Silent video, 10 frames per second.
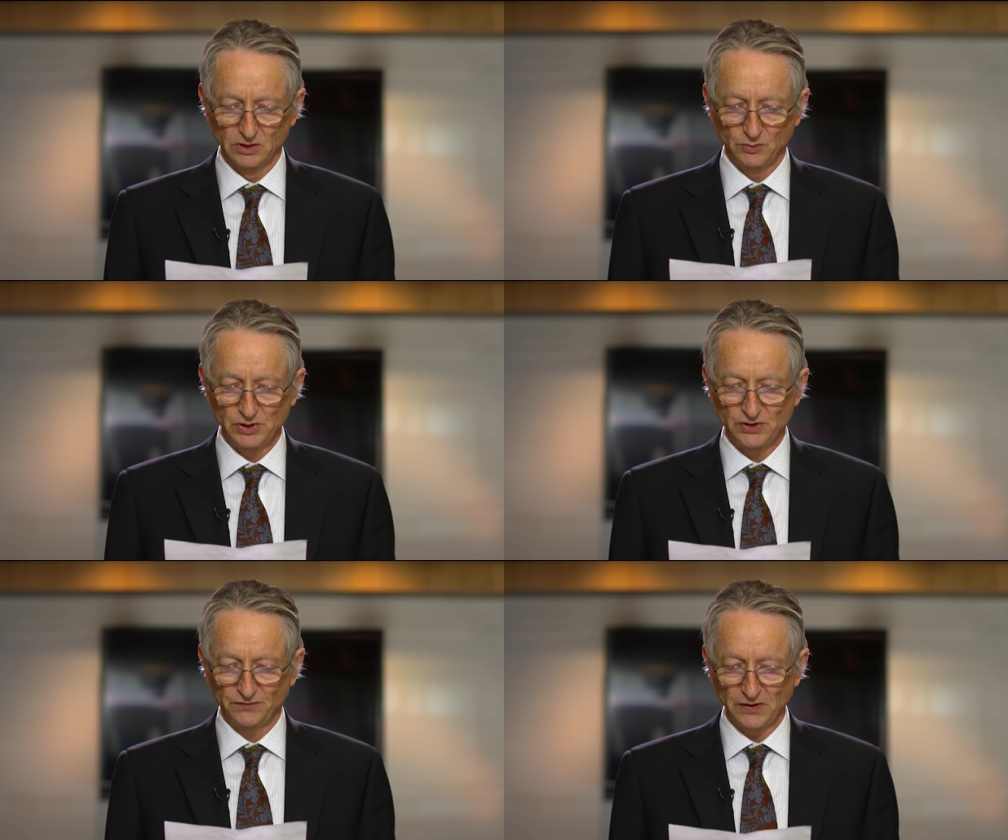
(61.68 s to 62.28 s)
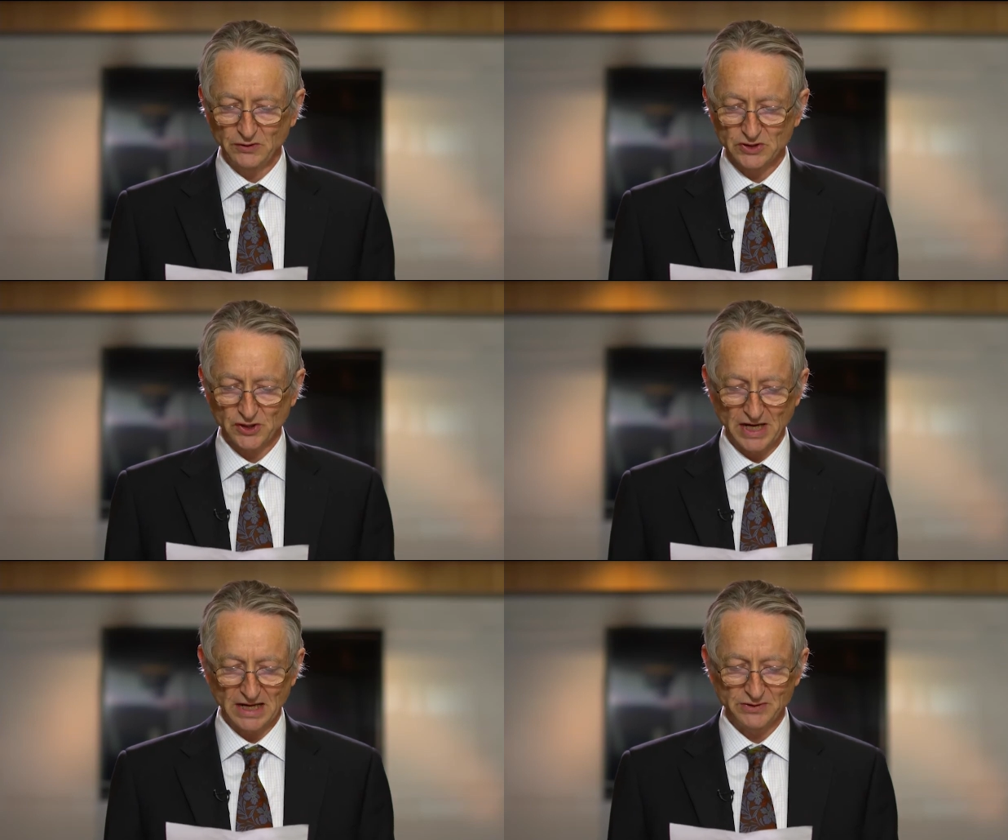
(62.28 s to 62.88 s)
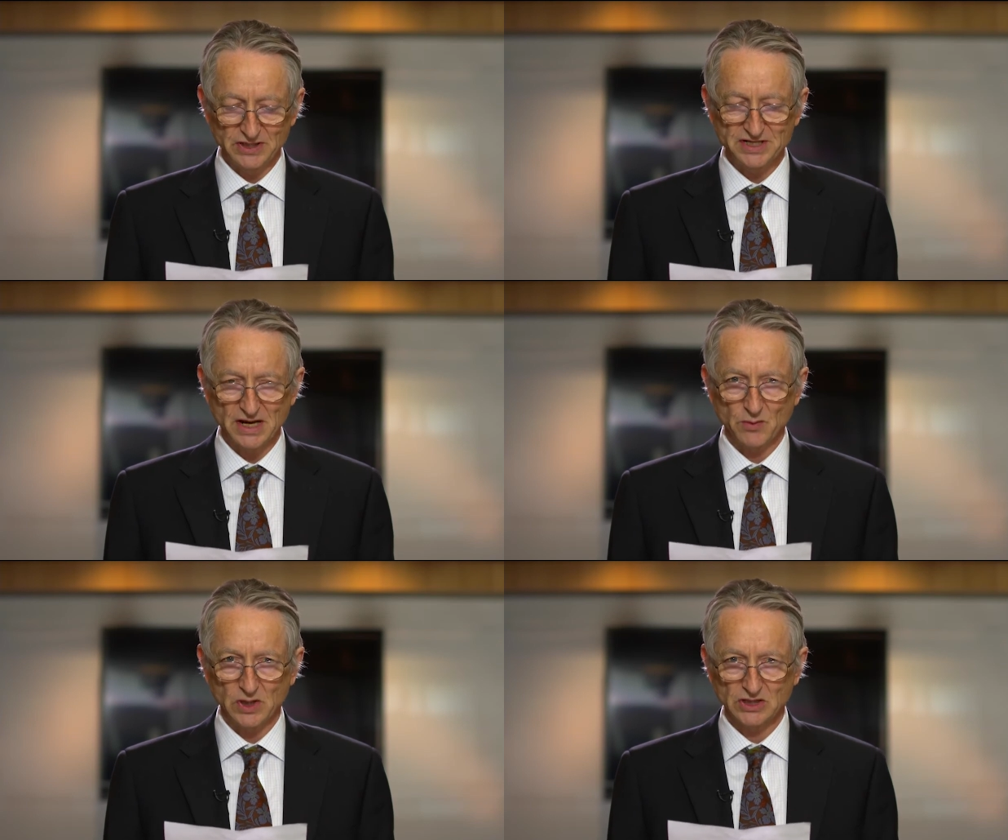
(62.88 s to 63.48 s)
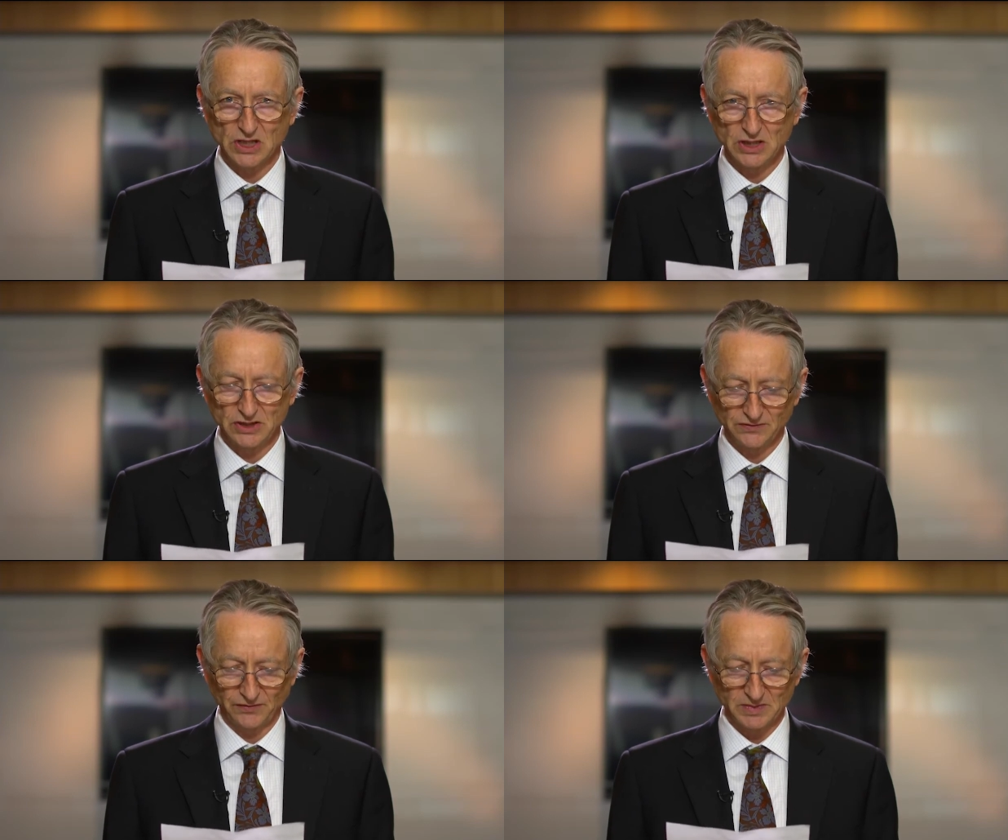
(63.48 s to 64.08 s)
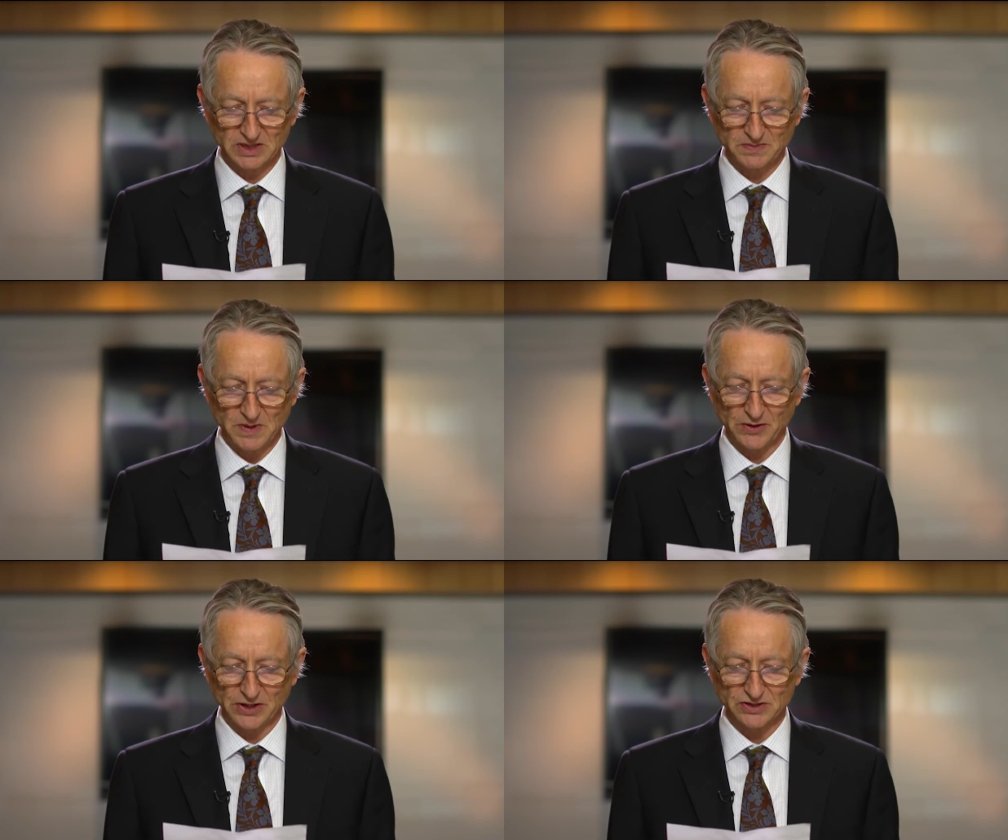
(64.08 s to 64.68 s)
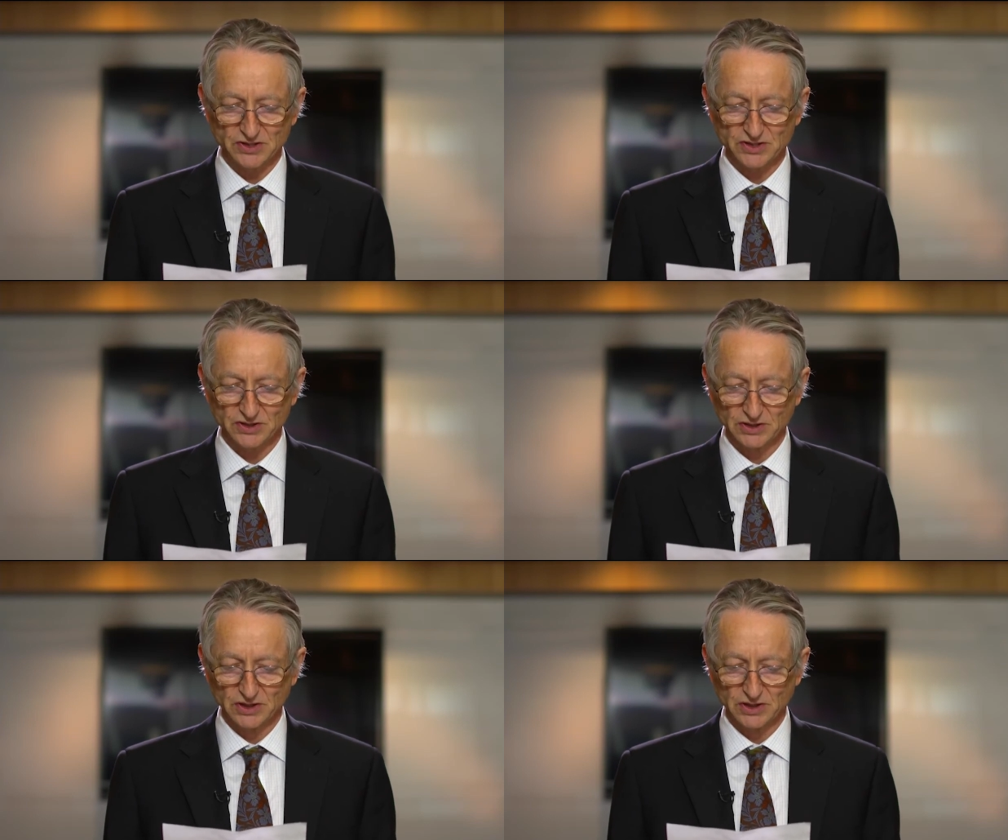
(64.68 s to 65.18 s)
we should focus on how these networks learn from experience